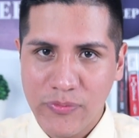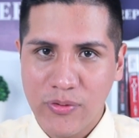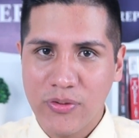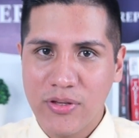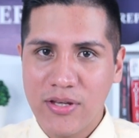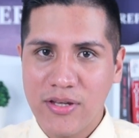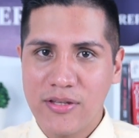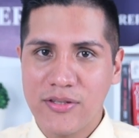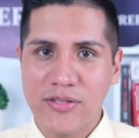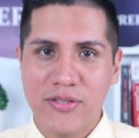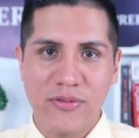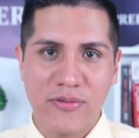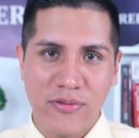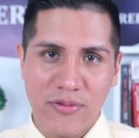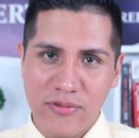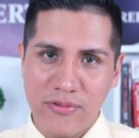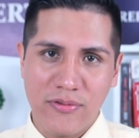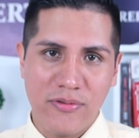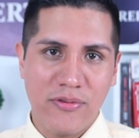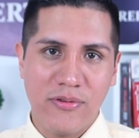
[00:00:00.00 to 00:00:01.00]
Okay, so
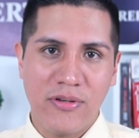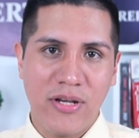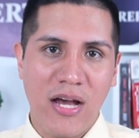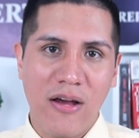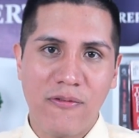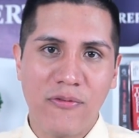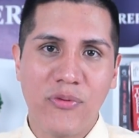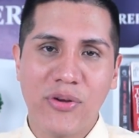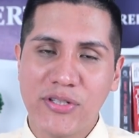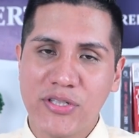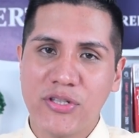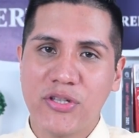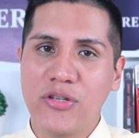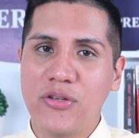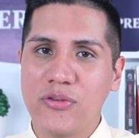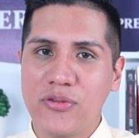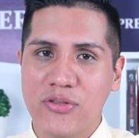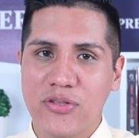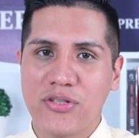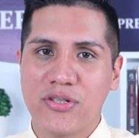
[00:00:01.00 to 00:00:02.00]
you, you have no
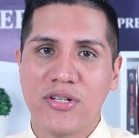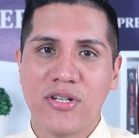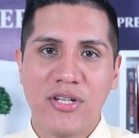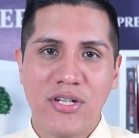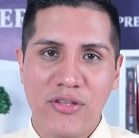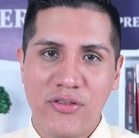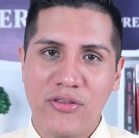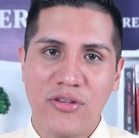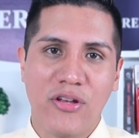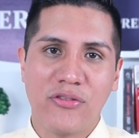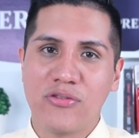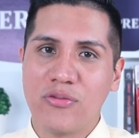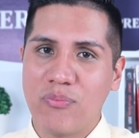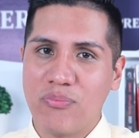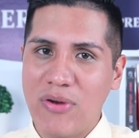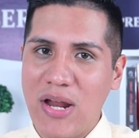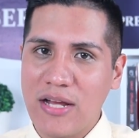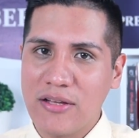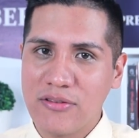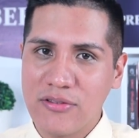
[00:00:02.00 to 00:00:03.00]
excuse not to
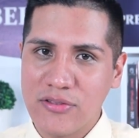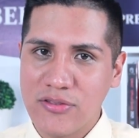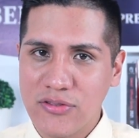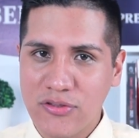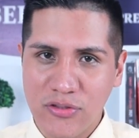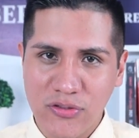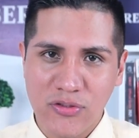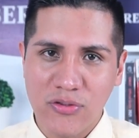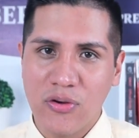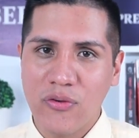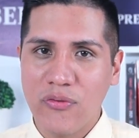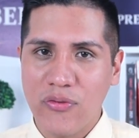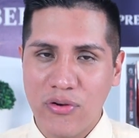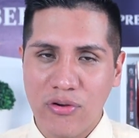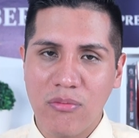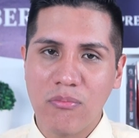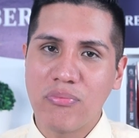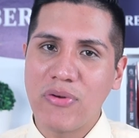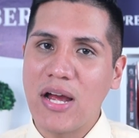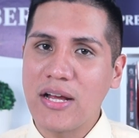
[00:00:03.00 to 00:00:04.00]
practice. Just go
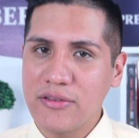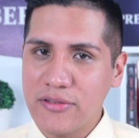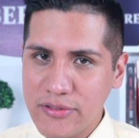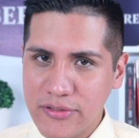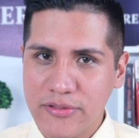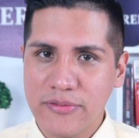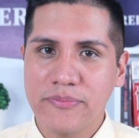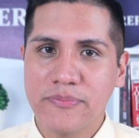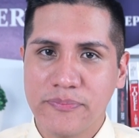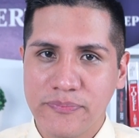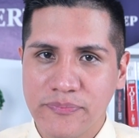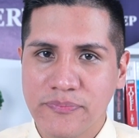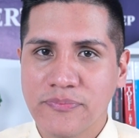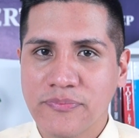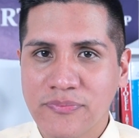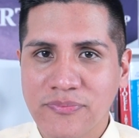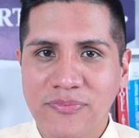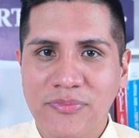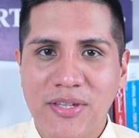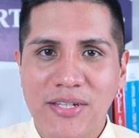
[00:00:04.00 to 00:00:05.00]
there and practice.
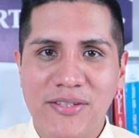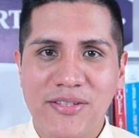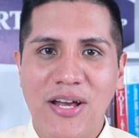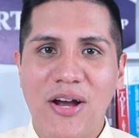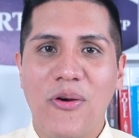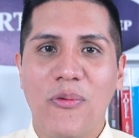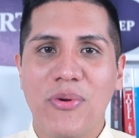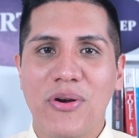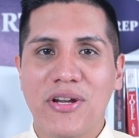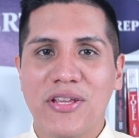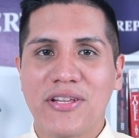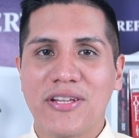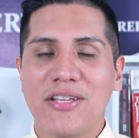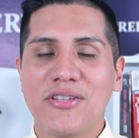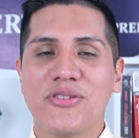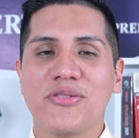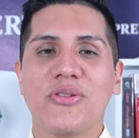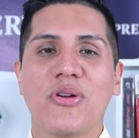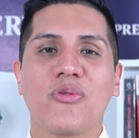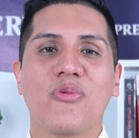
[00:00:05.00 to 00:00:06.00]
Now we're going to
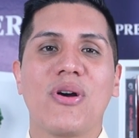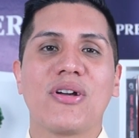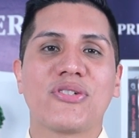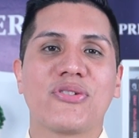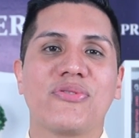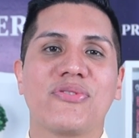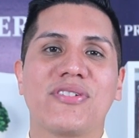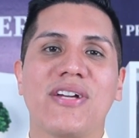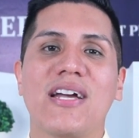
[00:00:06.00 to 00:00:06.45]
get to the question